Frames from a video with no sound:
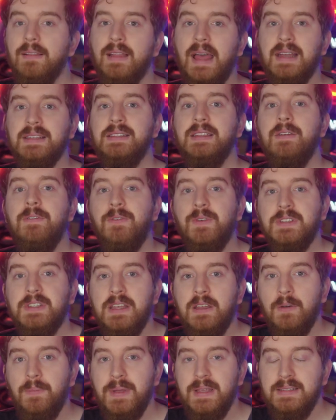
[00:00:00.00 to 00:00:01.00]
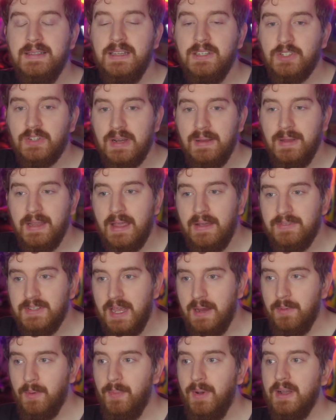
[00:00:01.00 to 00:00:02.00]
Lastly, for single PC streaming of
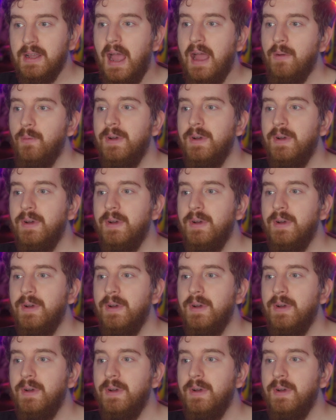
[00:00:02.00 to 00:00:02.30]
Cyberpunk, I